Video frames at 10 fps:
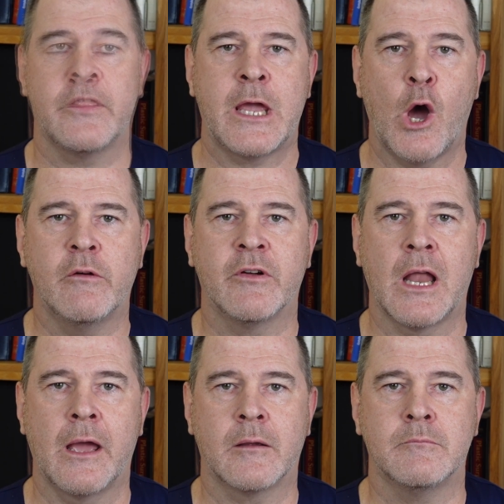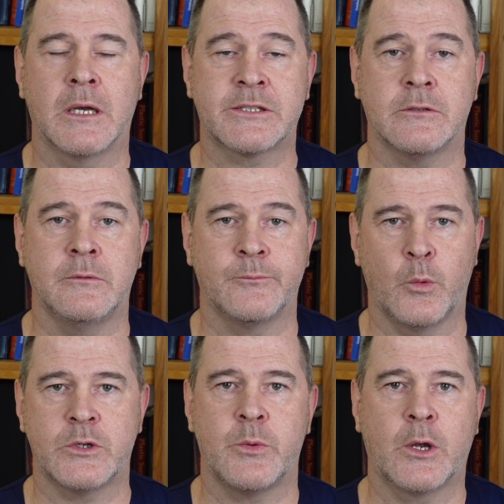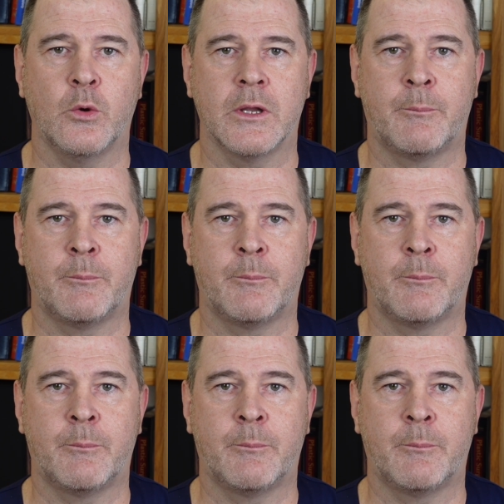The overlying muscle, which we call the